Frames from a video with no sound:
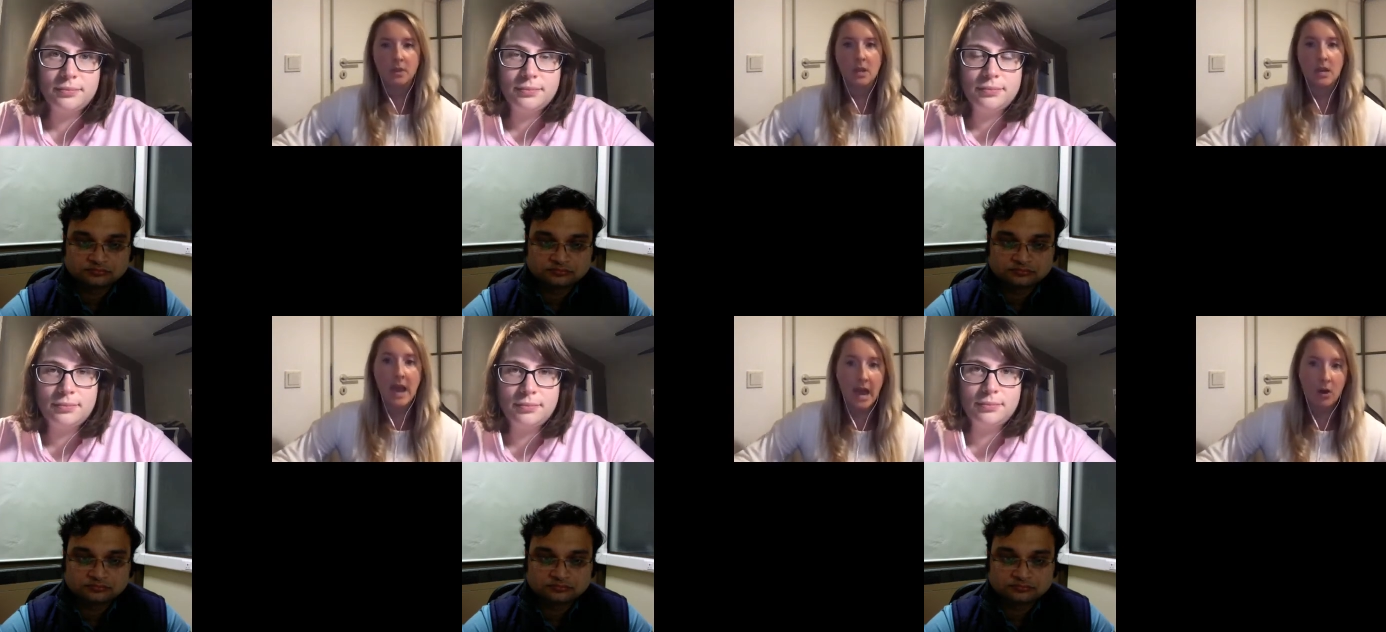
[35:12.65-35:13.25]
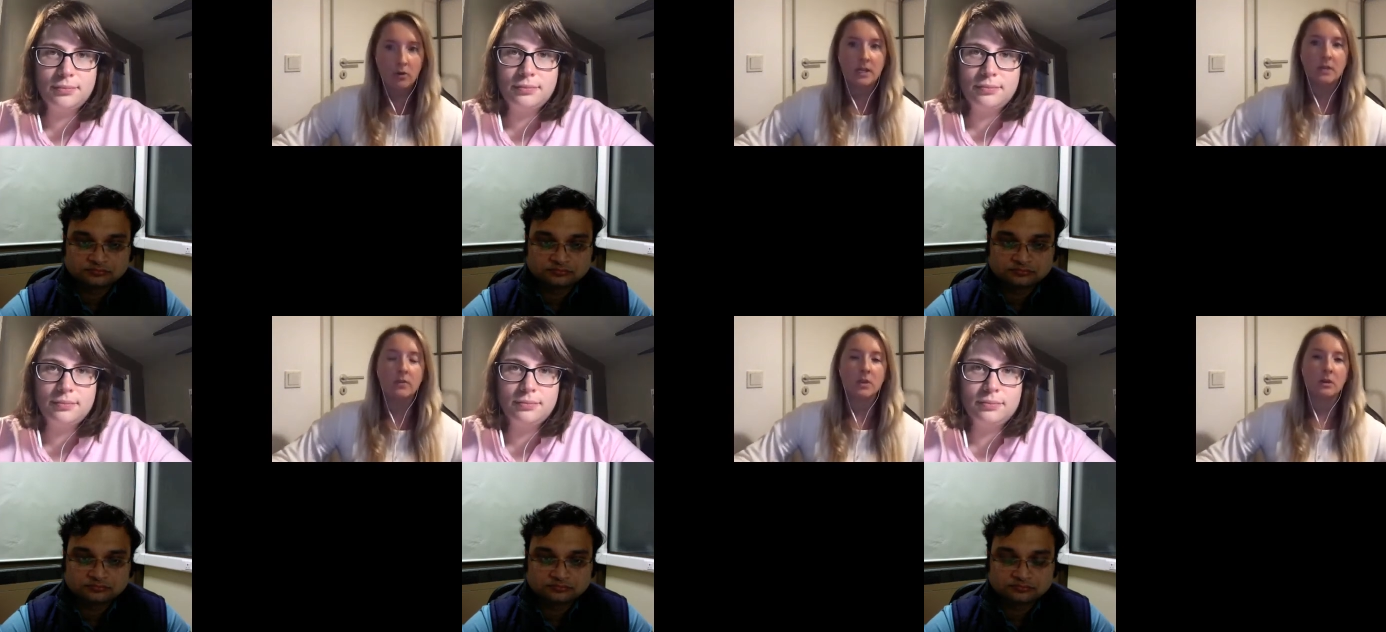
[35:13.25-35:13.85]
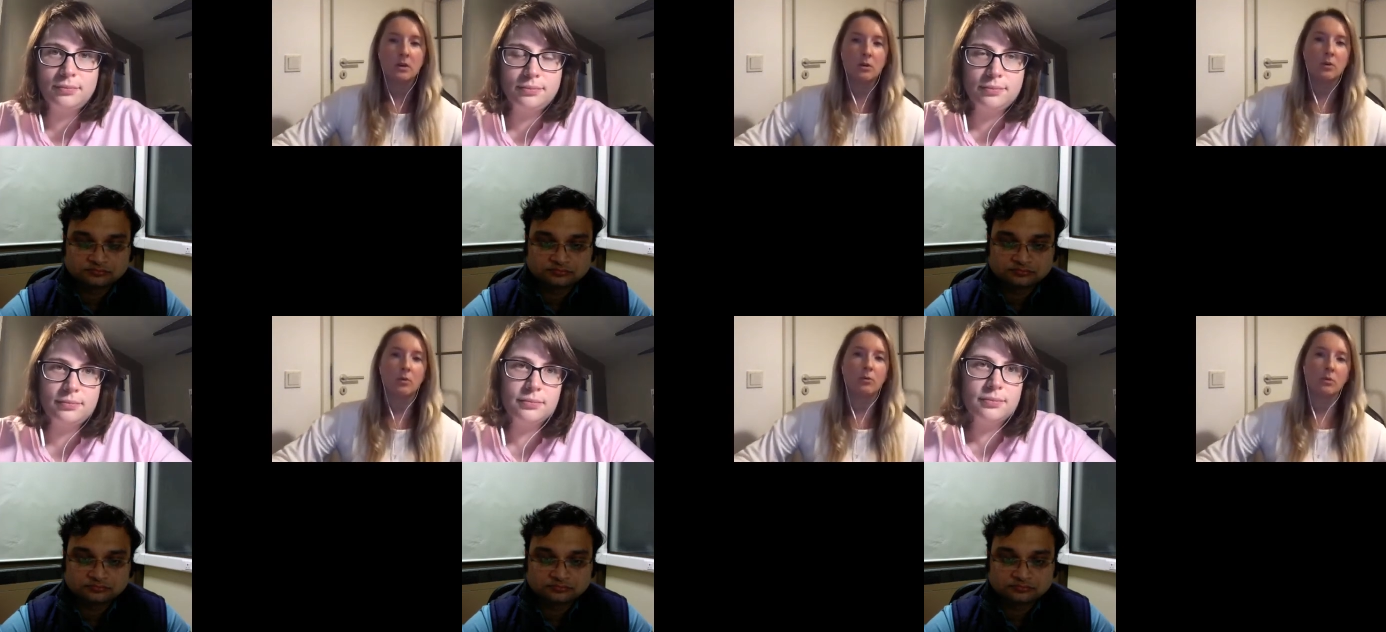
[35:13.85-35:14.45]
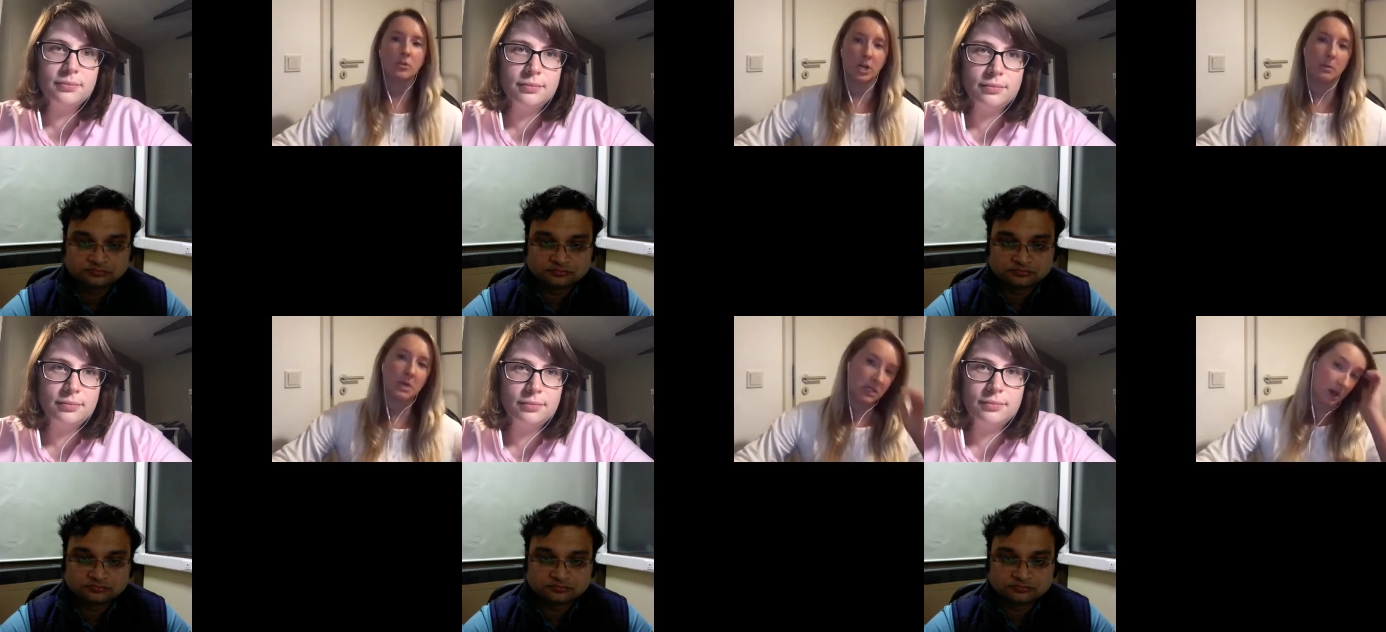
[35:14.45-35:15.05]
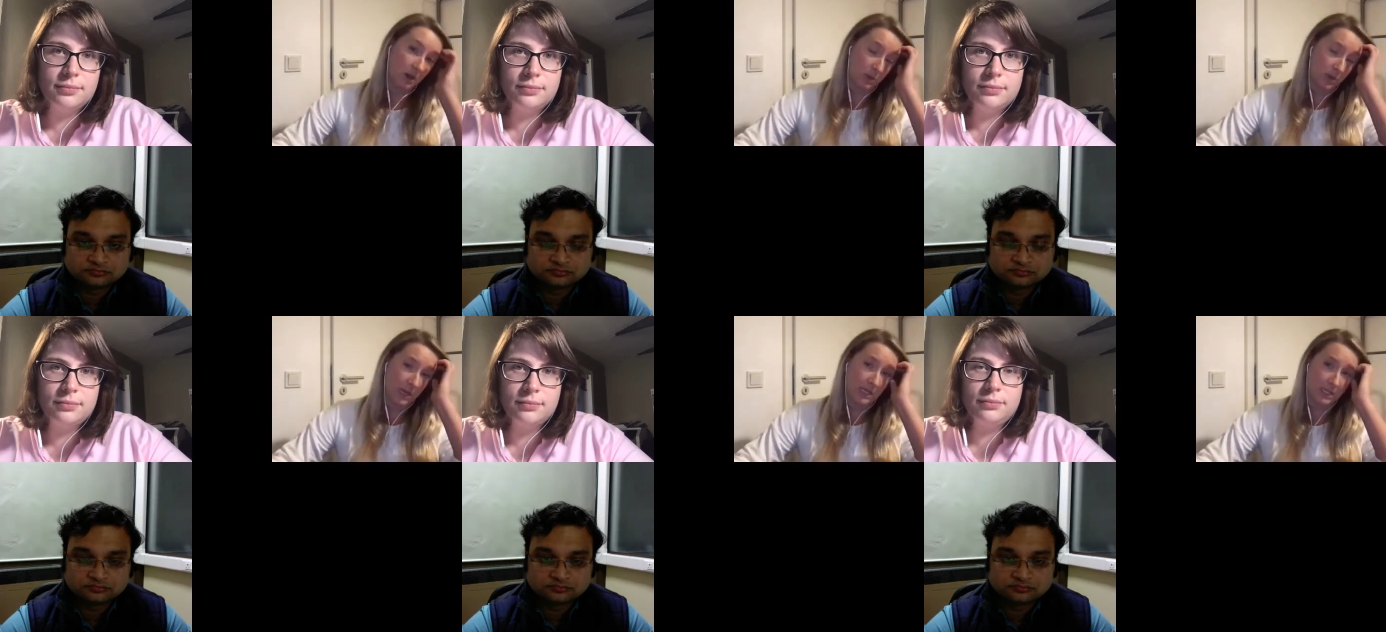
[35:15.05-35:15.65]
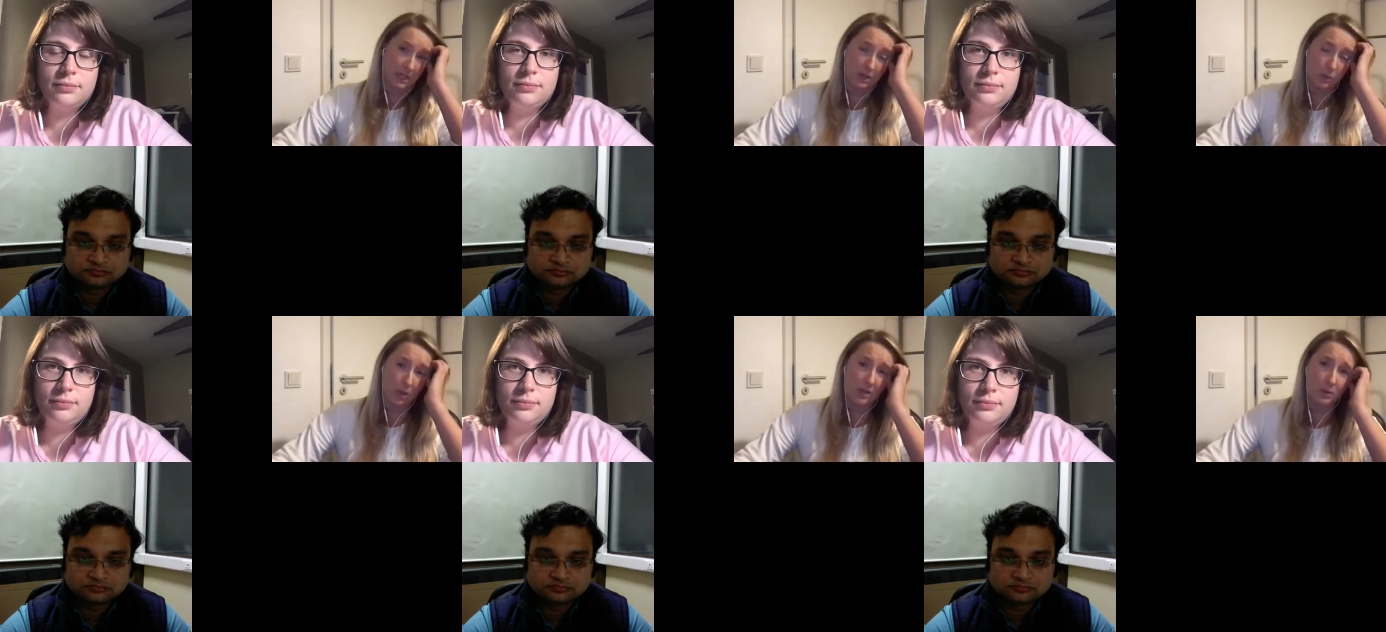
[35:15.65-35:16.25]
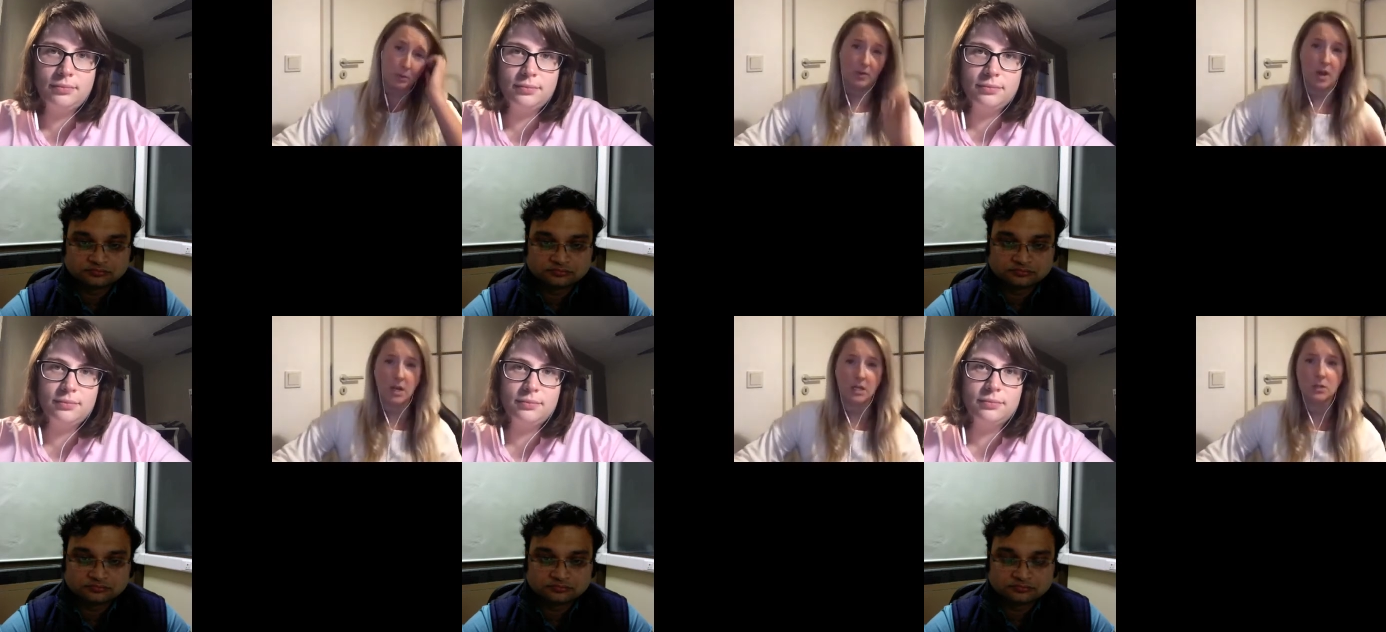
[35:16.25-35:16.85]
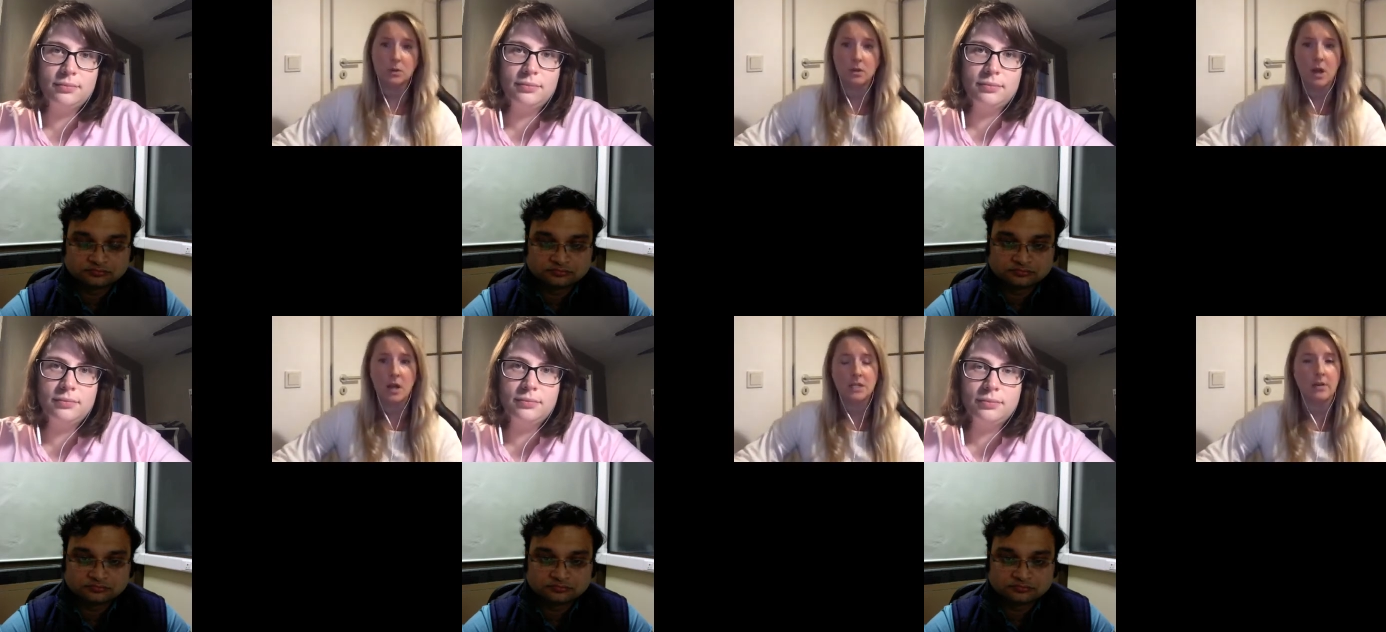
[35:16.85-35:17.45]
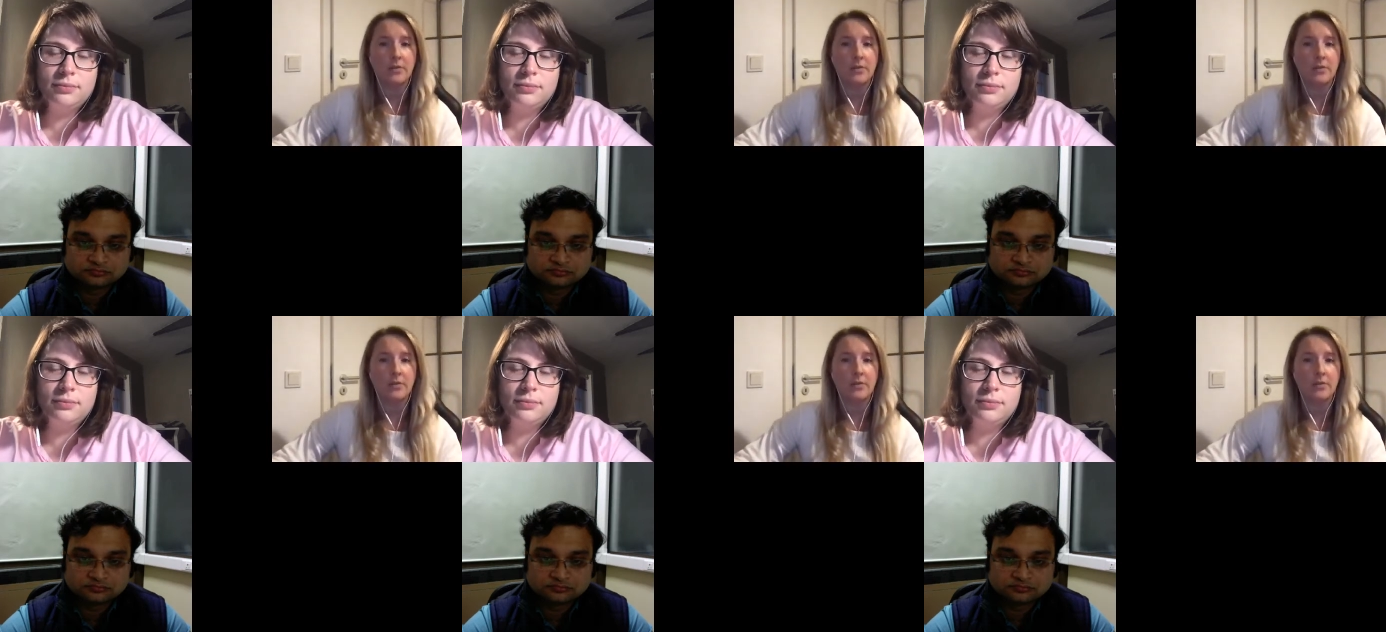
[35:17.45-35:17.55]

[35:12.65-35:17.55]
Speaker 1: Now, even though Germany's also hit a second wave and we've gone into a lockdown,